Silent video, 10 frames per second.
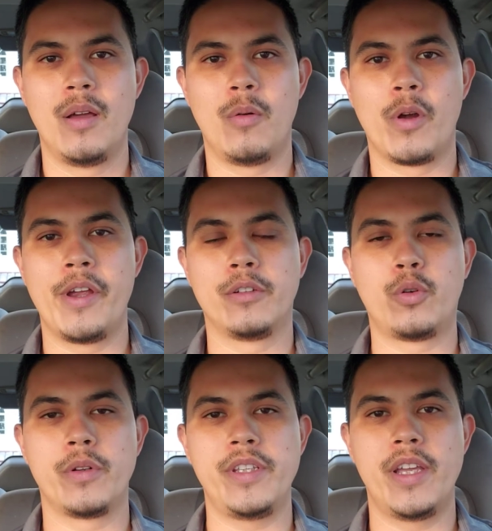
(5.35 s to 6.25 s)
We're here
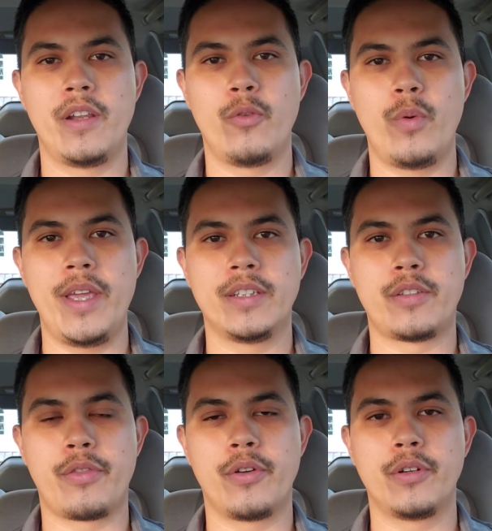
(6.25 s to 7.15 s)
toward the end of the week. It's a
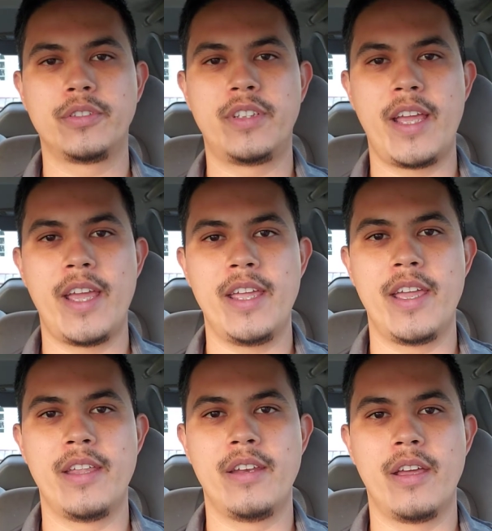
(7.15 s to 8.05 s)
Thursday
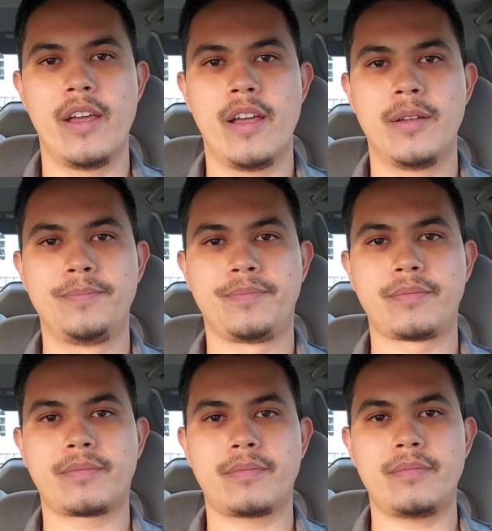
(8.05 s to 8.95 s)
and
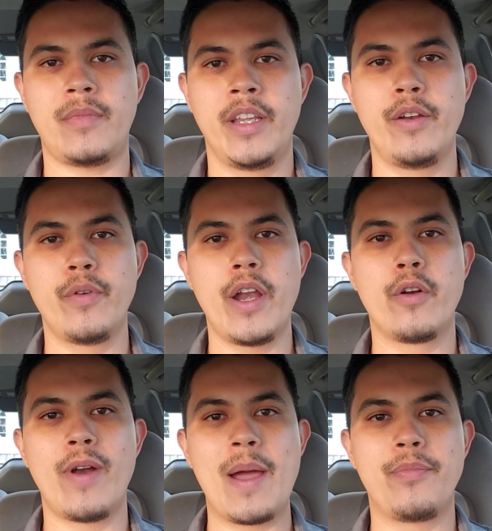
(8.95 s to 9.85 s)
getting ready to
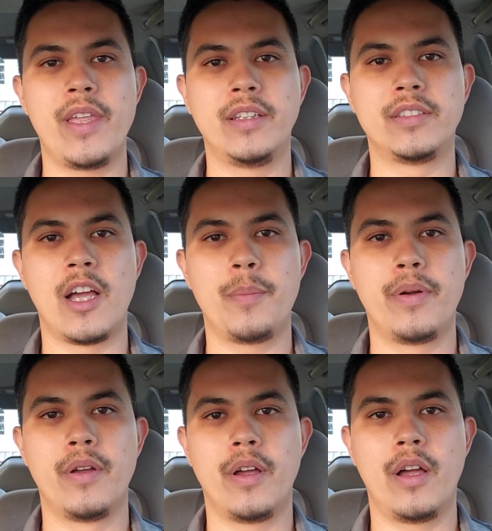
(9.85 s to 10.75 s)
wrap things up
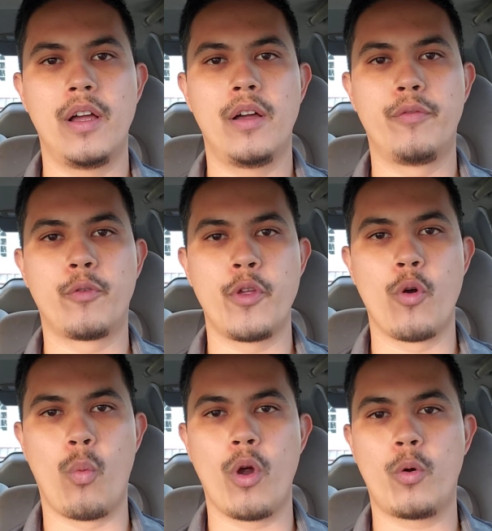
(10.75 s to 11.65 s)
for your
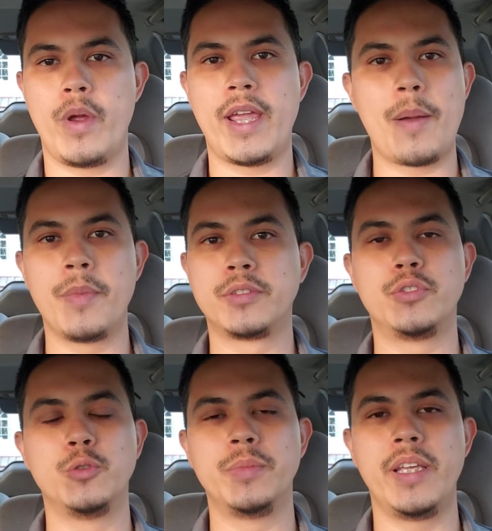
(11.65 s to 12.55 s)
work week, I'm
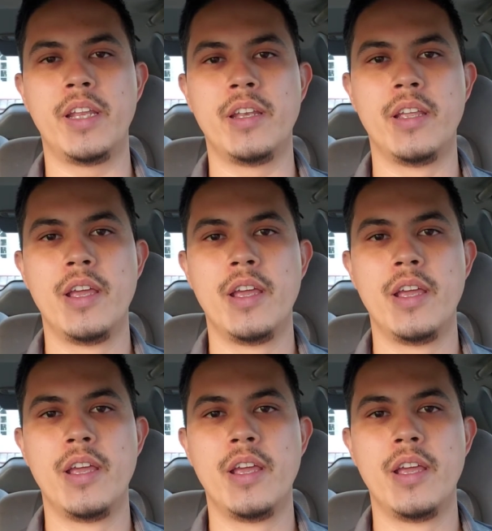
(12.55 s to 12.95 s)
assuming. And